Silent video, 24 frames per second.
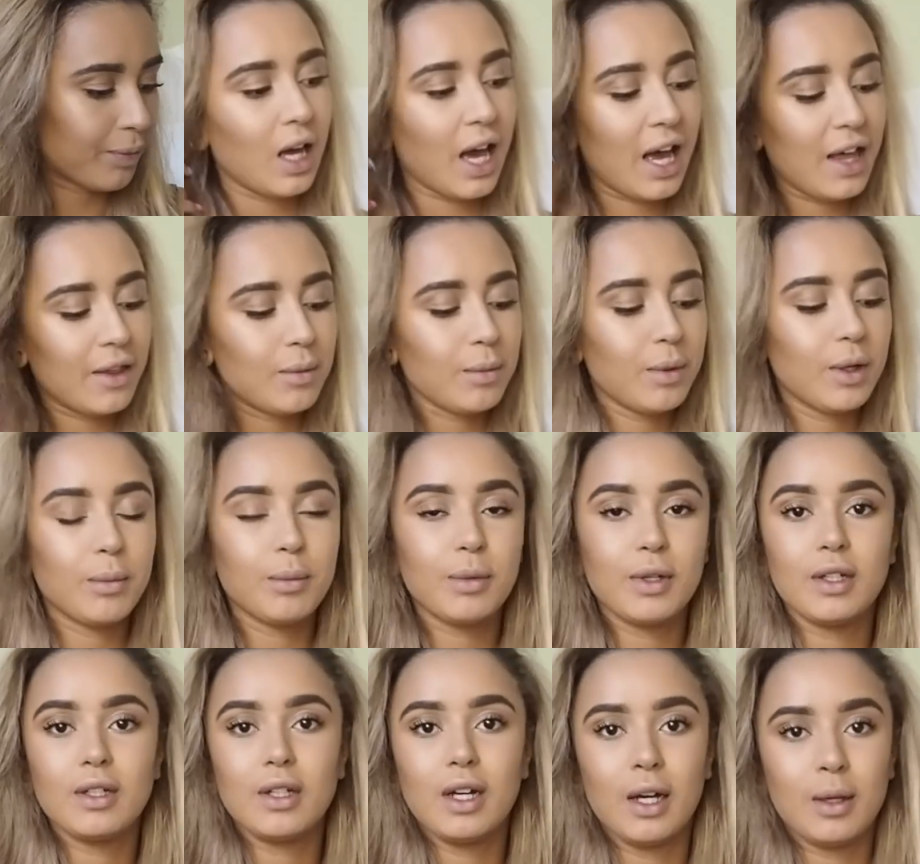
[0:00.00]
At the
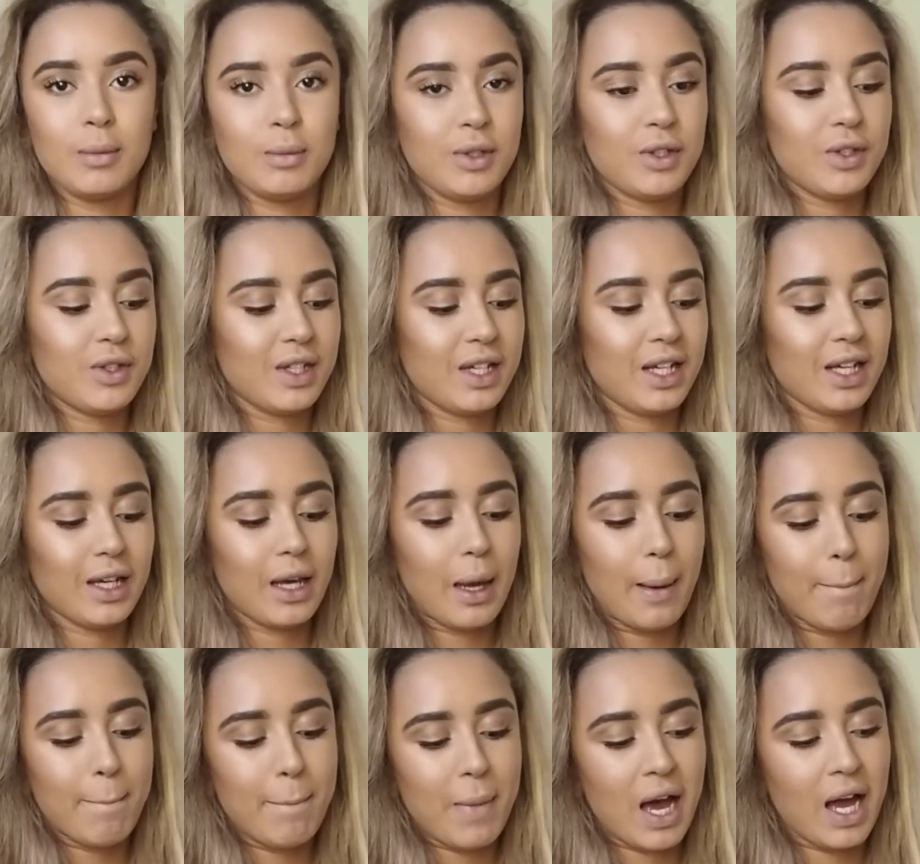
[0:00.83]
moment I'm using
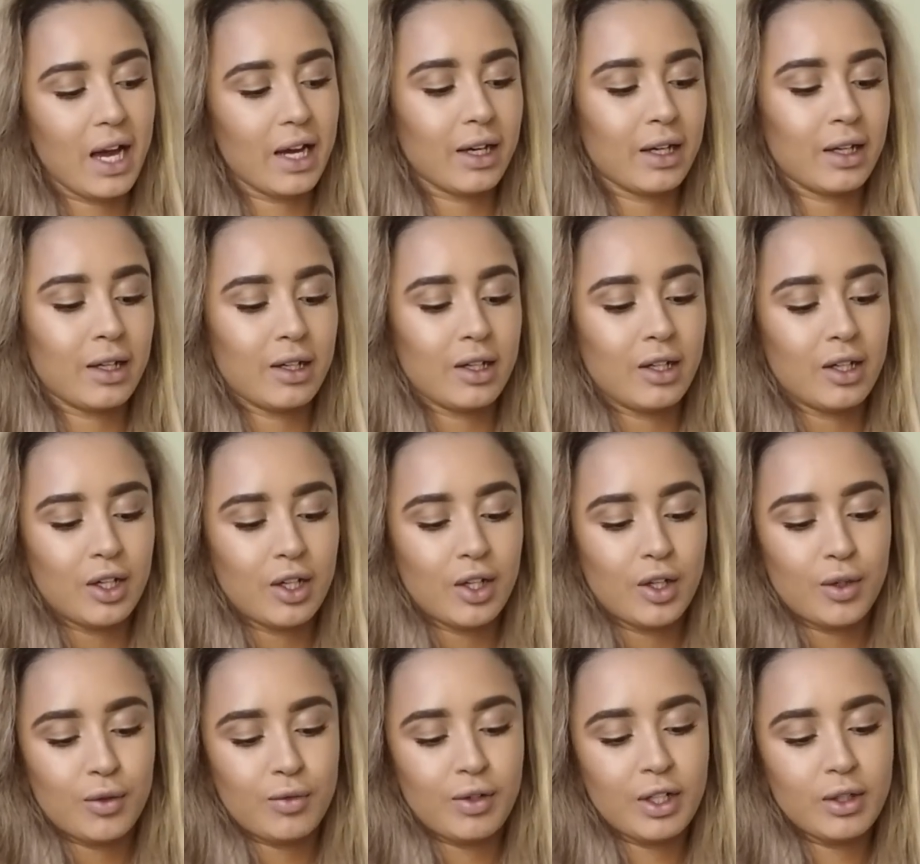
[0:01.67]
MAC
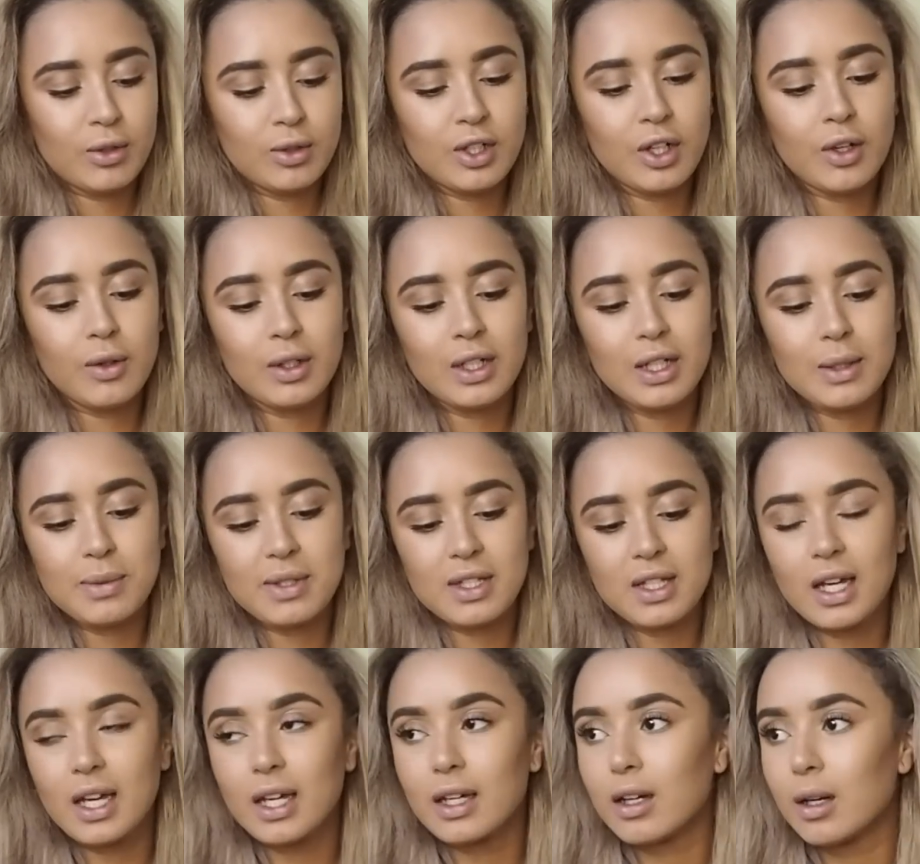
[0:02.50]
Freckle Tone
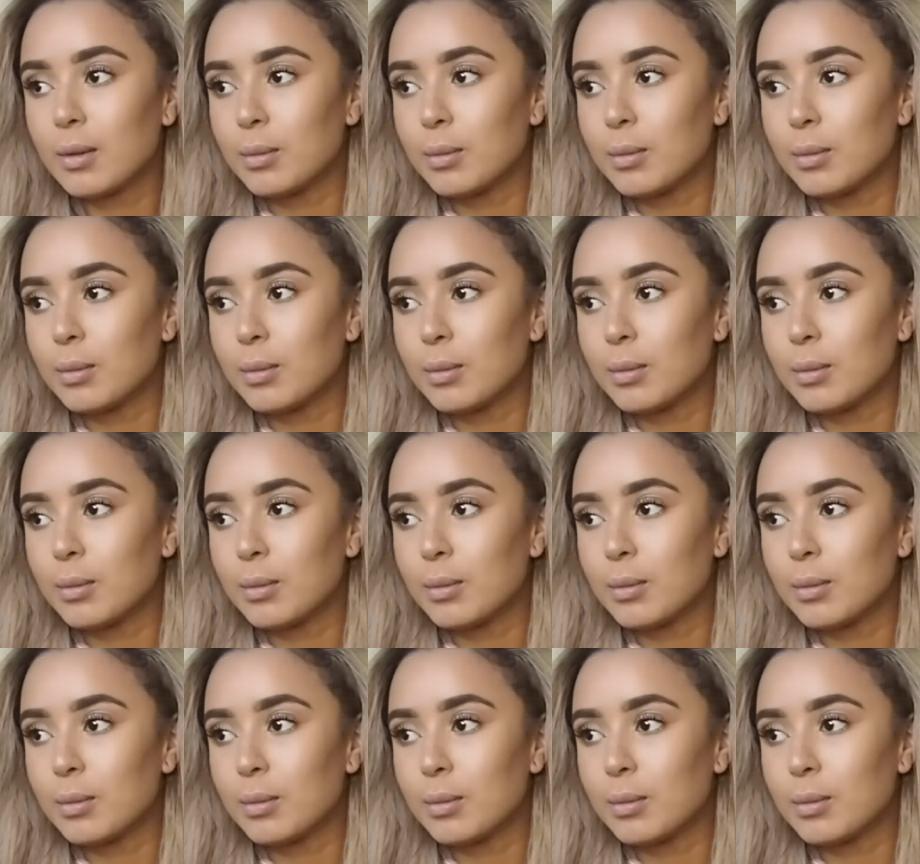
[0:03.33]
lipstick.